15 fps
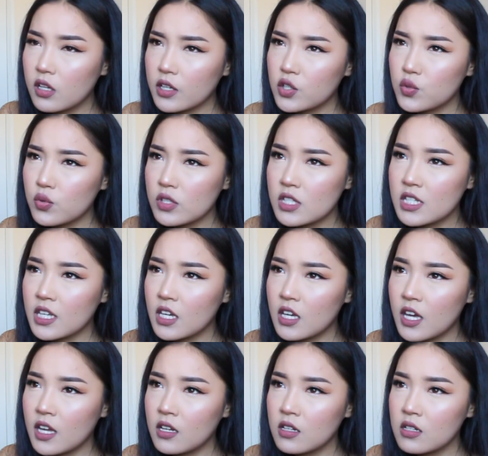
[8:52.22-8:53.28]
like towards the
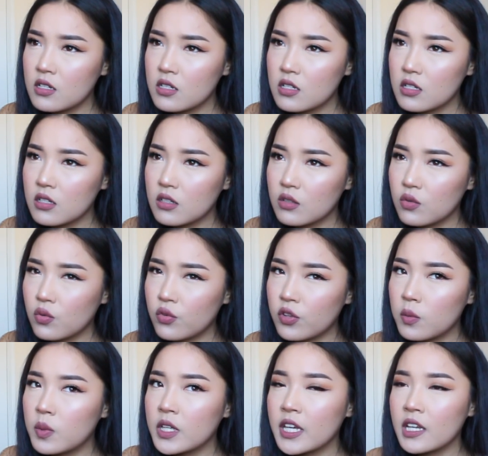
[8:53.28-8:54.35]
end or
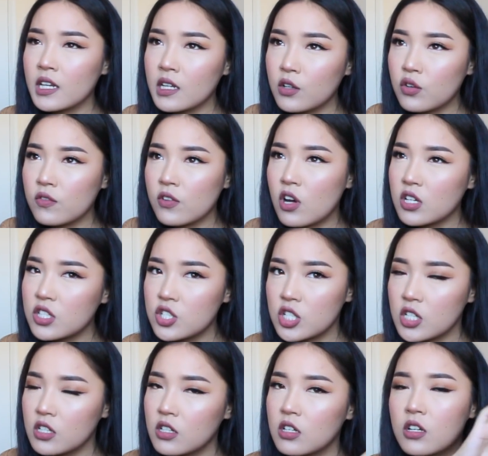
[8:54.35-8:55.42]
the beginning of last
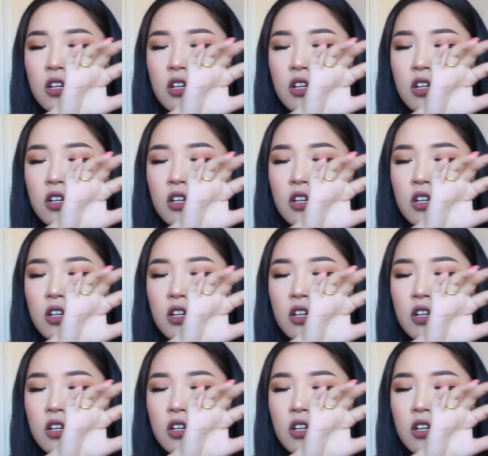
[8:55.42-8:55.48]
year.